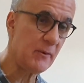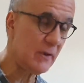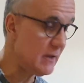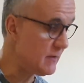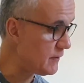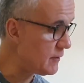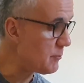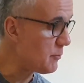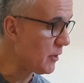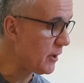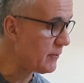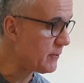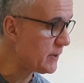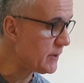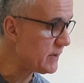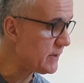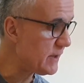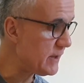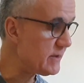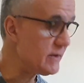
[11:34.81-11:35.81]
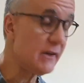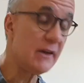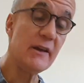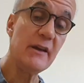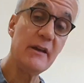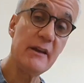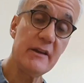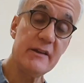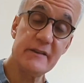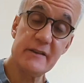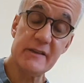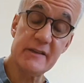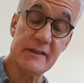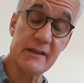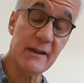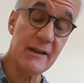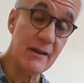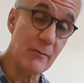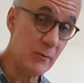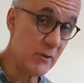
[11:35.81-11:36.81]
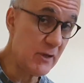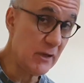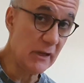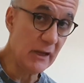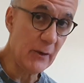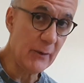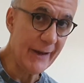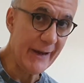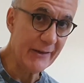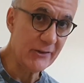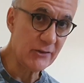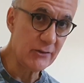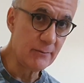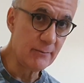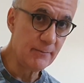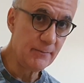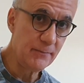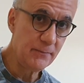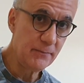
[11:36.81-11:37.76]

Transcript: if you buy one of these, is to set it up with a low action.